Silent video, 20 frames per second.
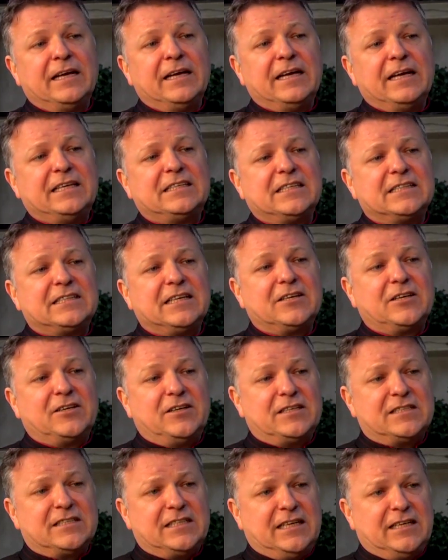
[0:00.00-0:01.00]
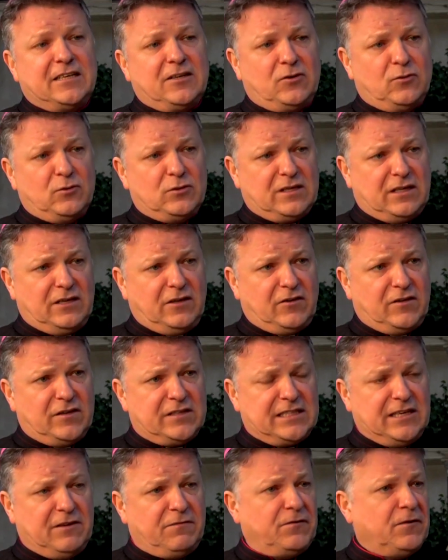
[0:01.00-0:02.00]
This is a crusade, a rosary
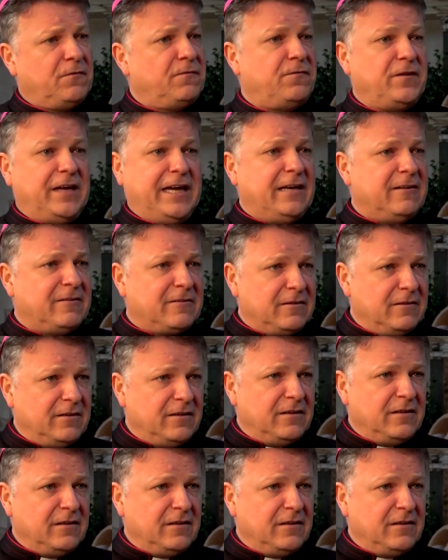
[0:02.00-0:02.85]
crusade for faith,